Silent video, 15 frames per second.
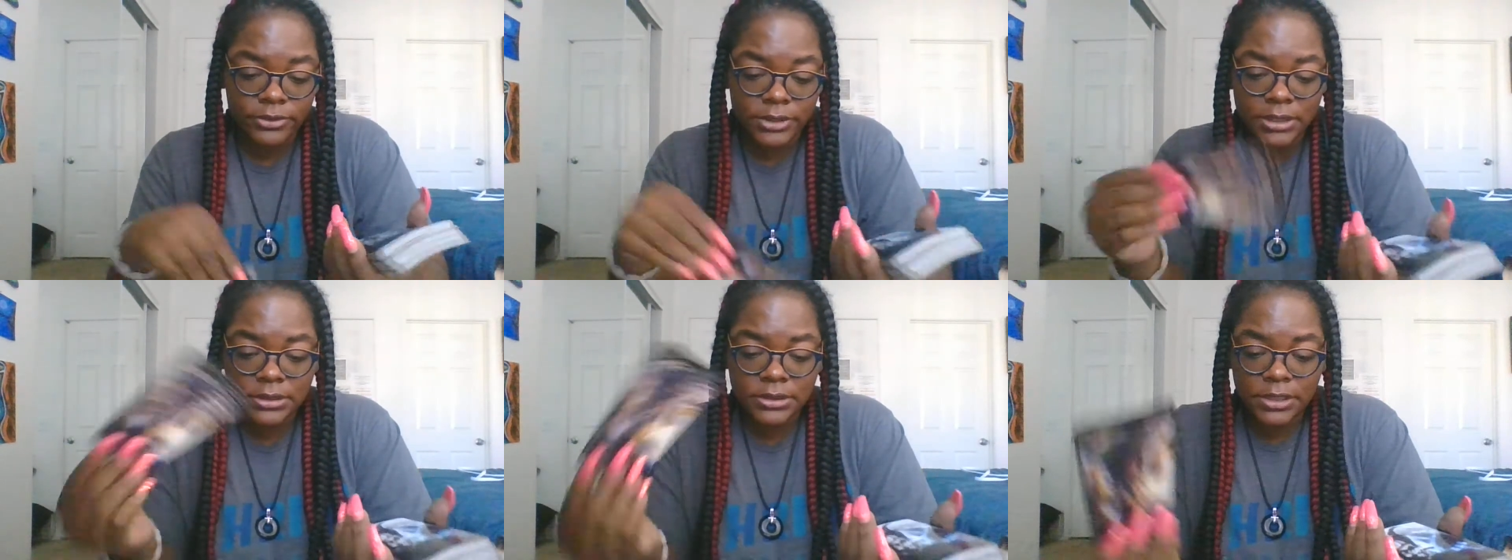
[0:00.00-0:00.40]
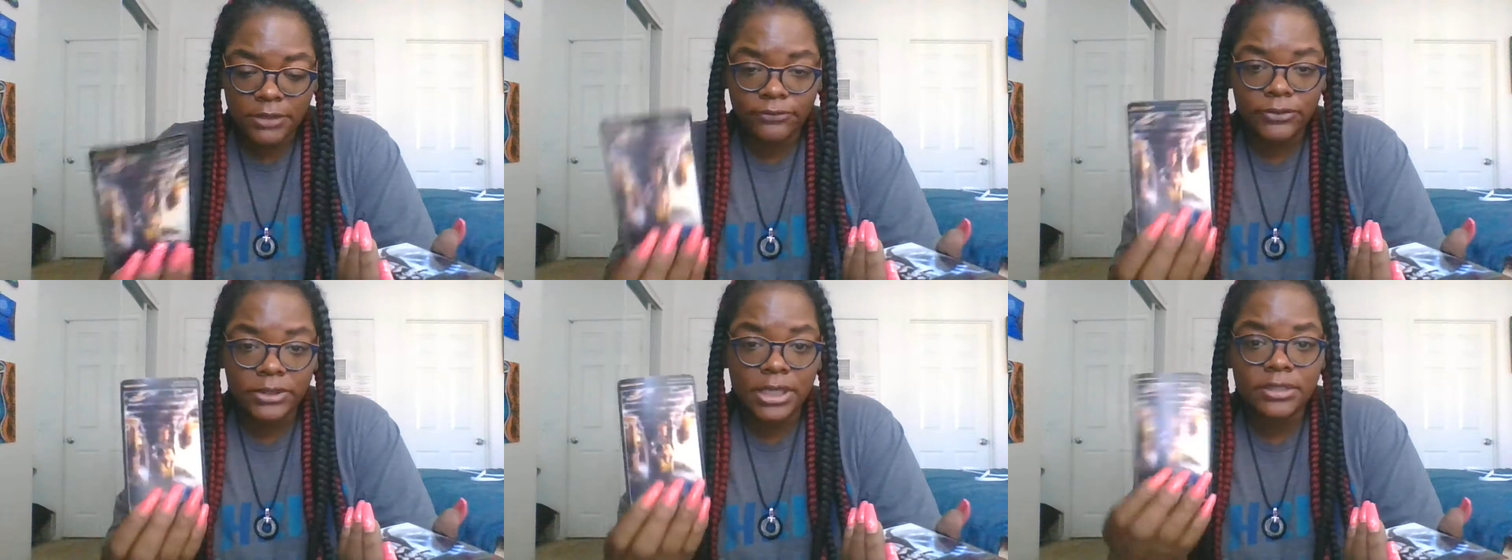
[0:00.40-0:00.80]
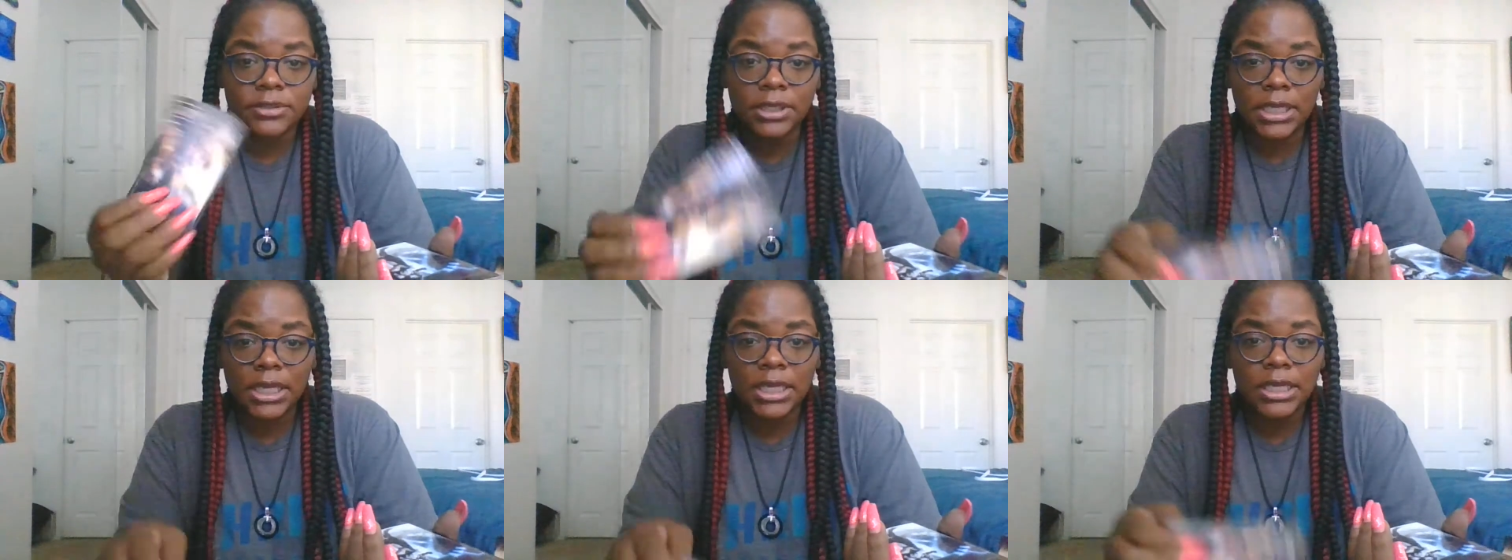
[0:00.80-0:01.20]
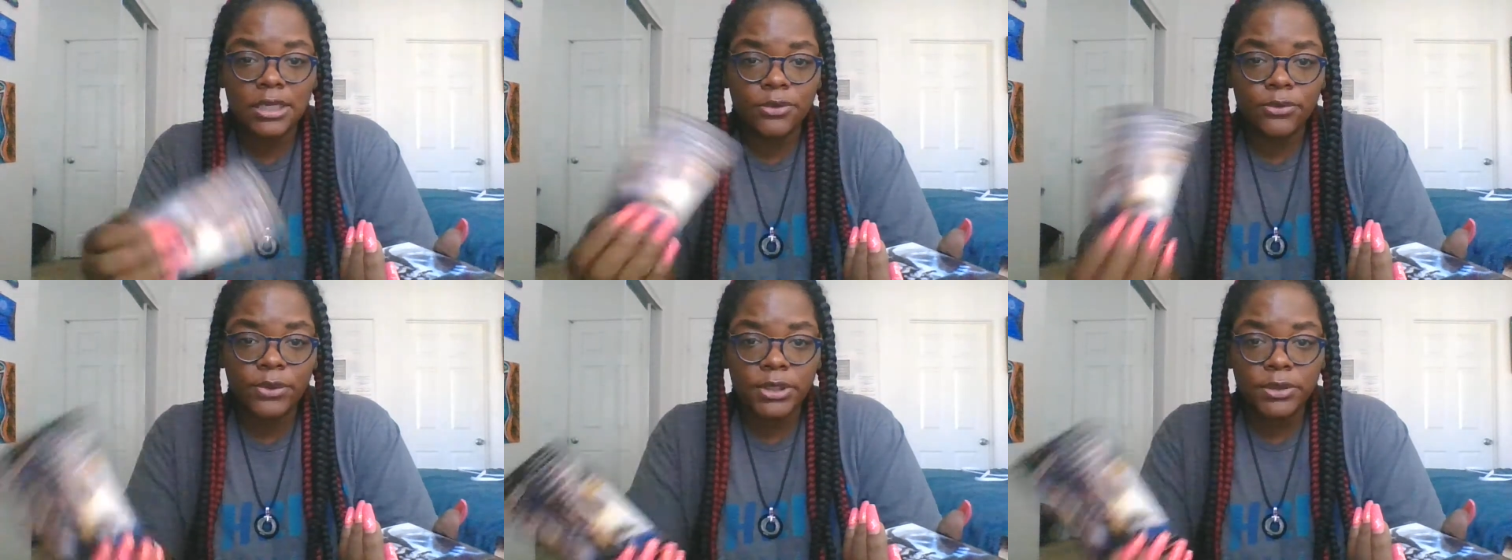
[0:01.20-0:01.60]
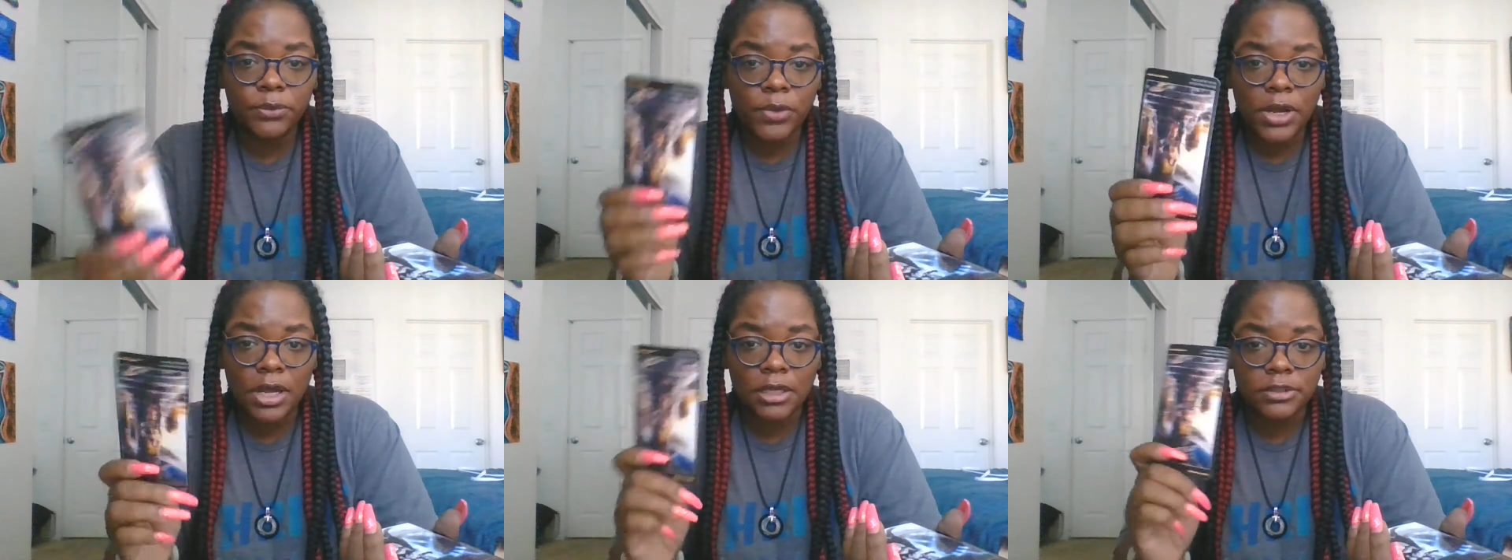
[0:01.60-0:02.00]
That's definitely, that's a King, Queen of
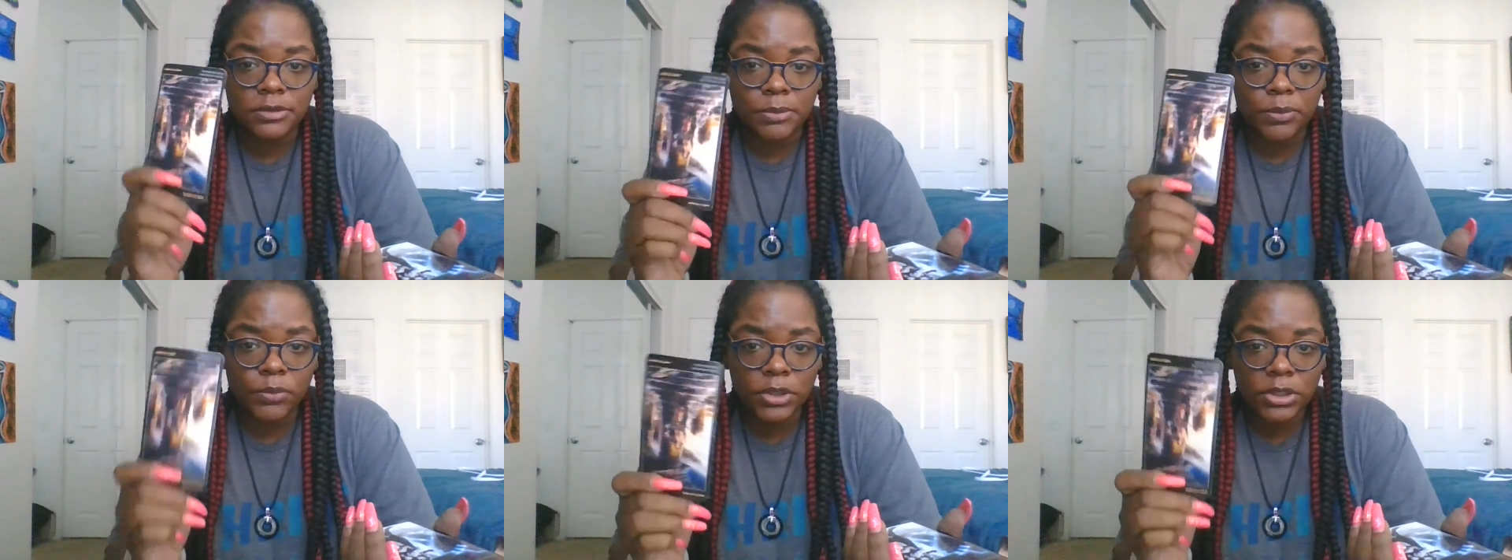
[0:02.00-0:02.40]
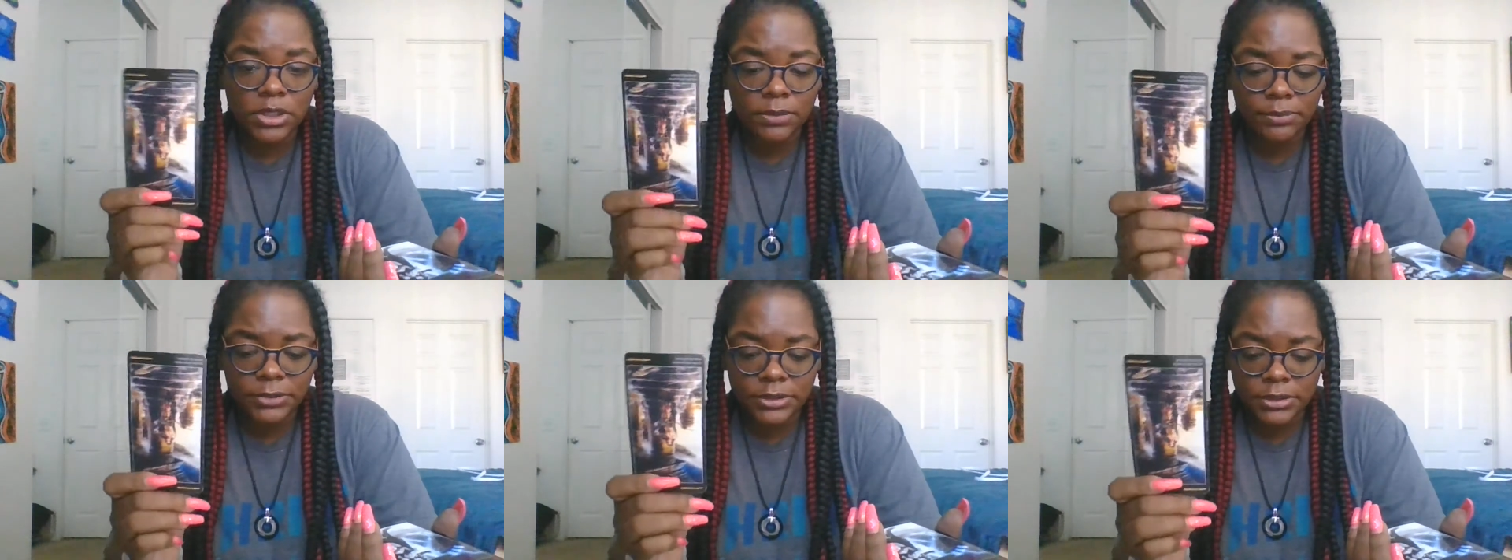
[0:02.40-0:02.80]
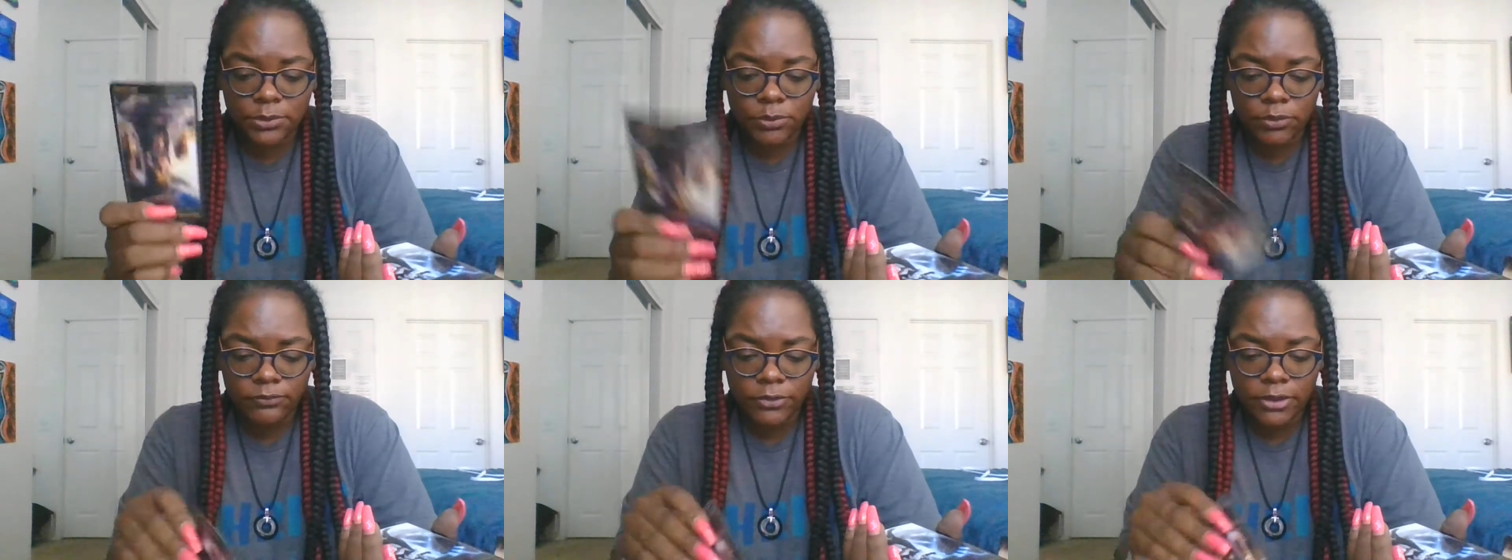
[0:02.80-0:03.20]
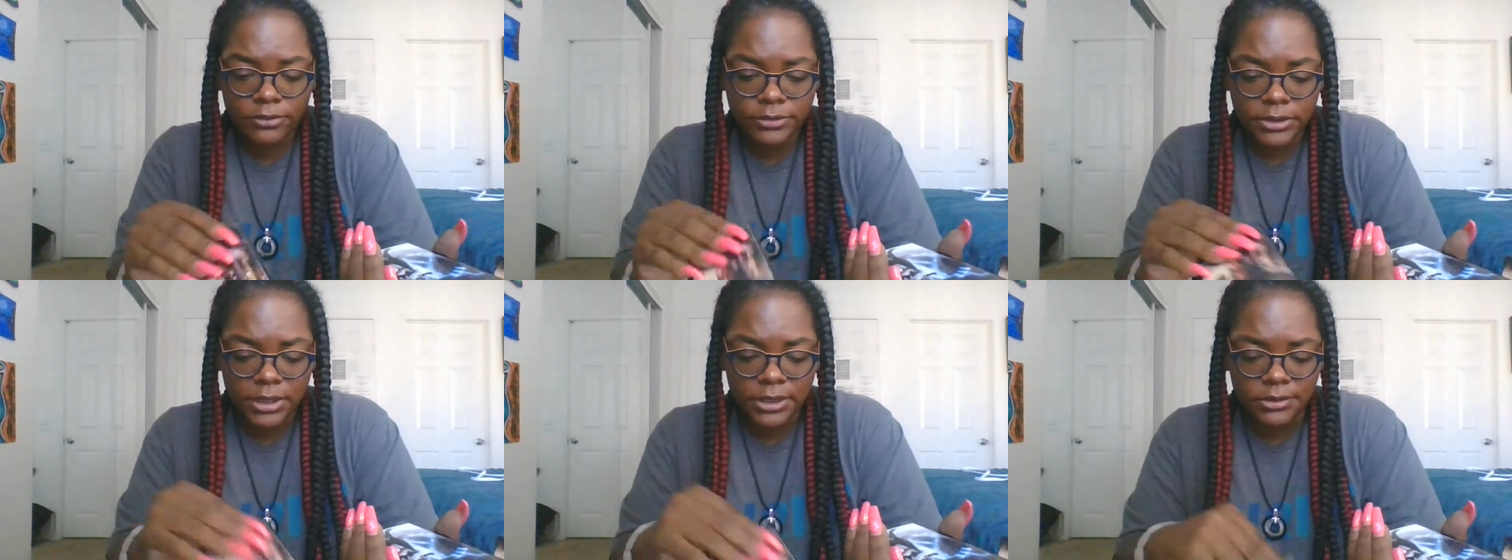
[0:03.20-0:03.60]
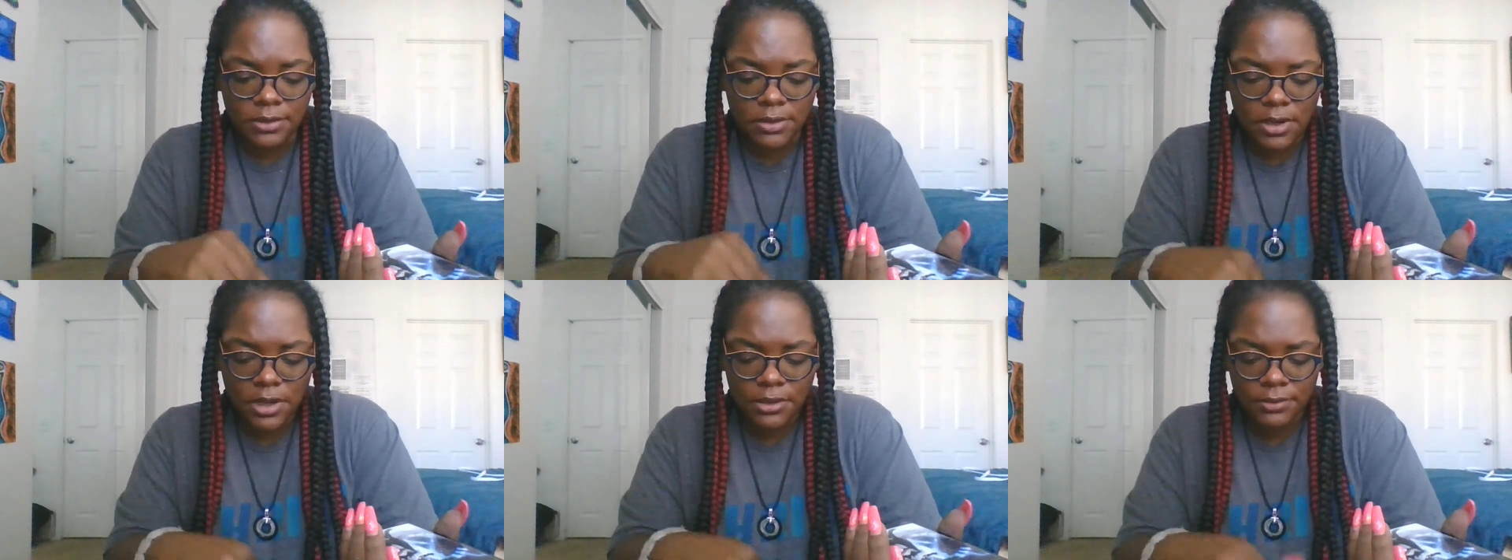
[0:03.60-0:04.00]
Wands. But one of them is in reverse. That's a
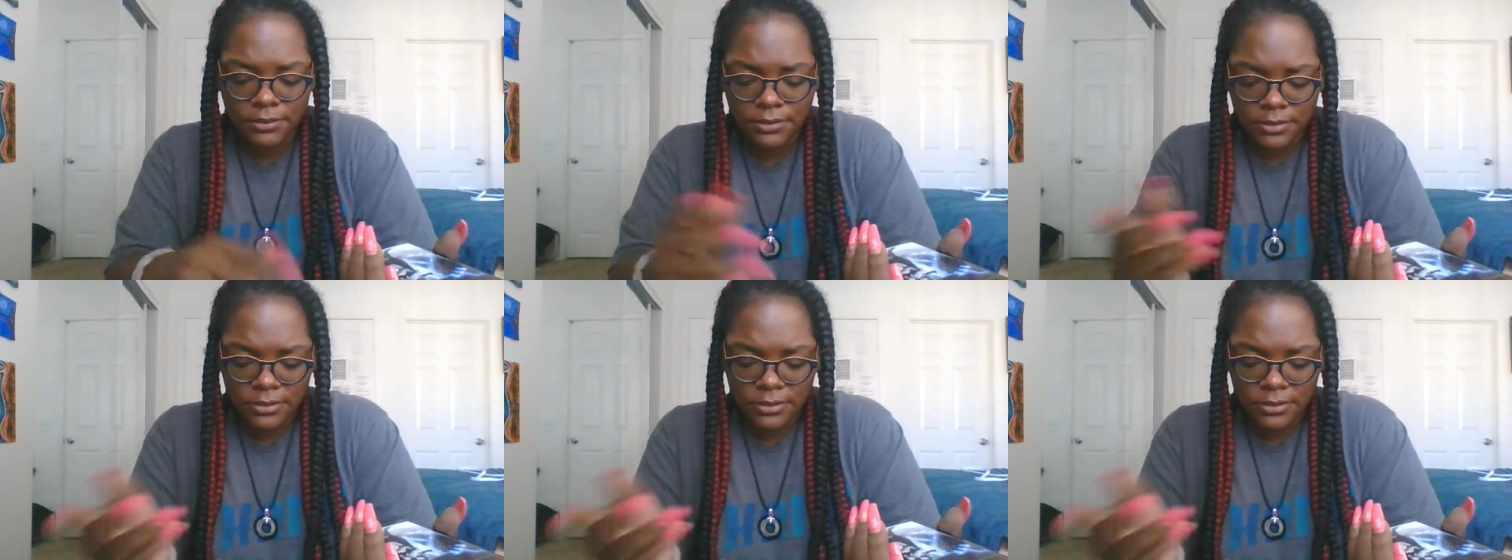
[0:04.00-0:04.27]
hoe.